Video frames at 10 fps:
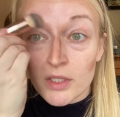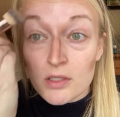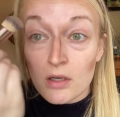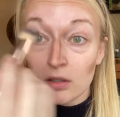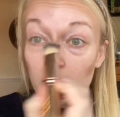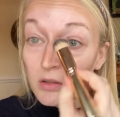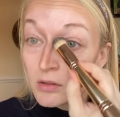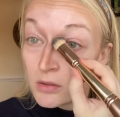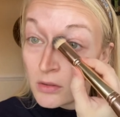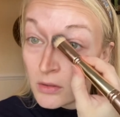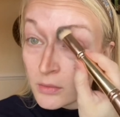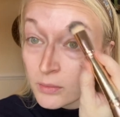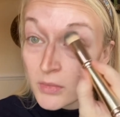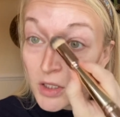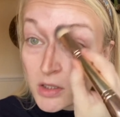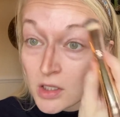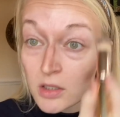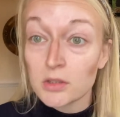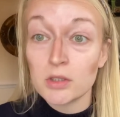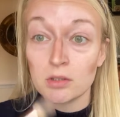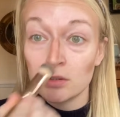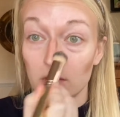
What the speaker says: it's called. I'm not a doctor.